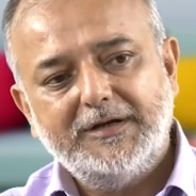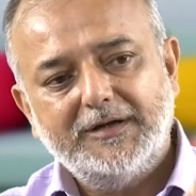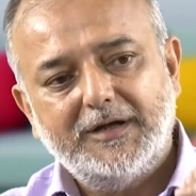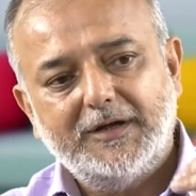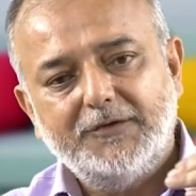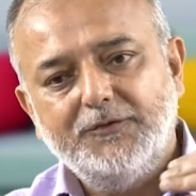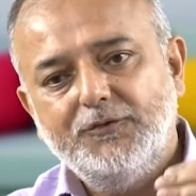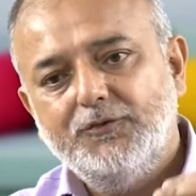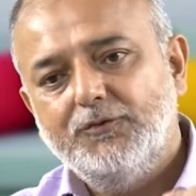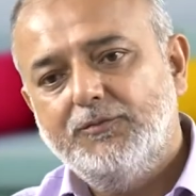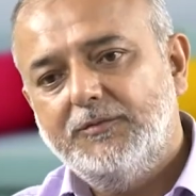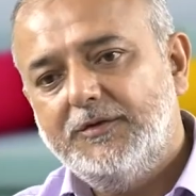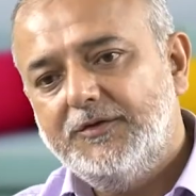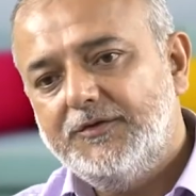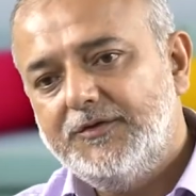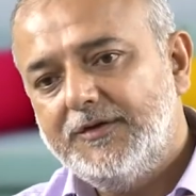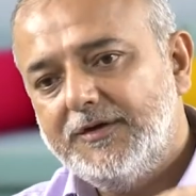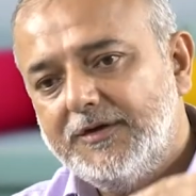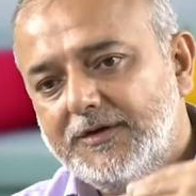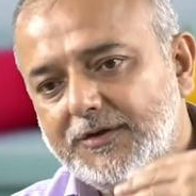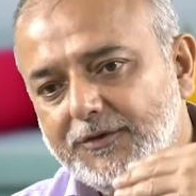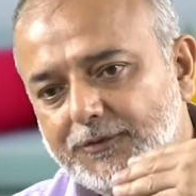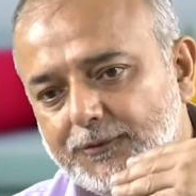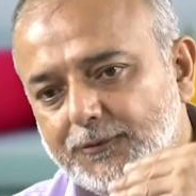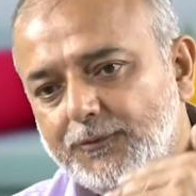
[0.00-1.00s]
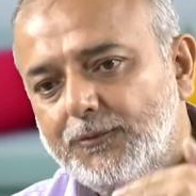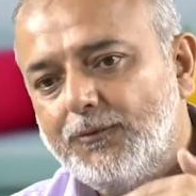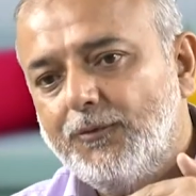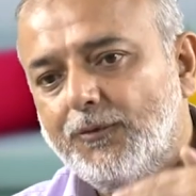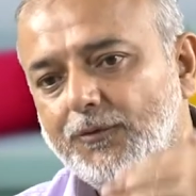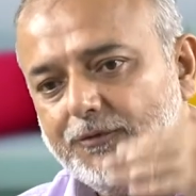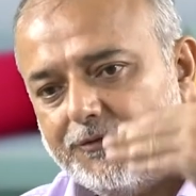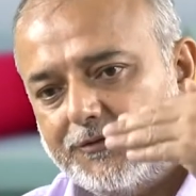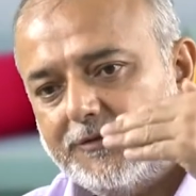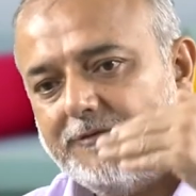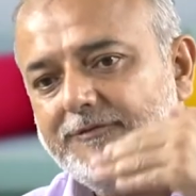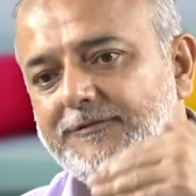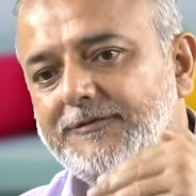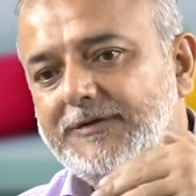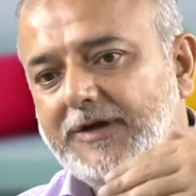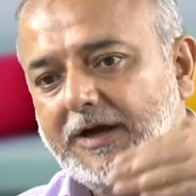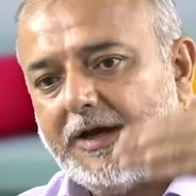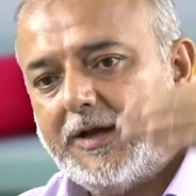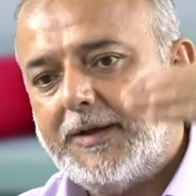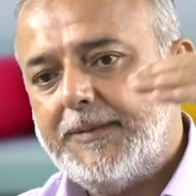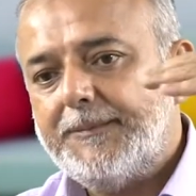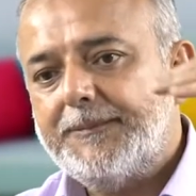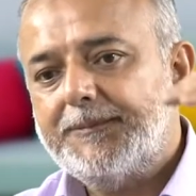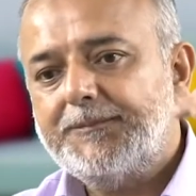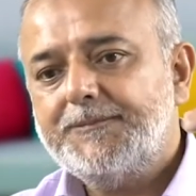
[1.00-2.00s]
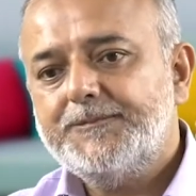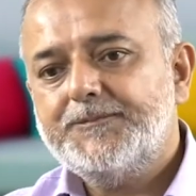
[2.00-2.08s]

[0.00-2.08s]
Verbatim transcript: consumers in due course of time.